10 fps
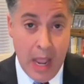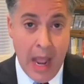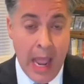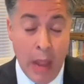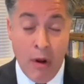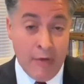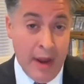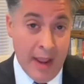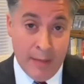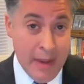However,
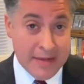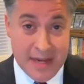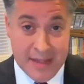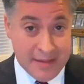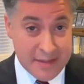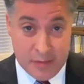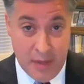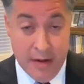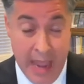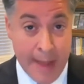I maintain this is
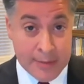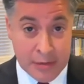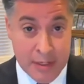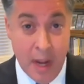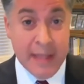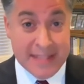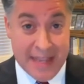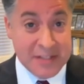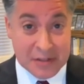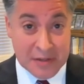an absolutely
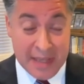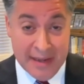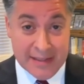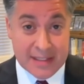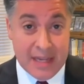nonsensical case.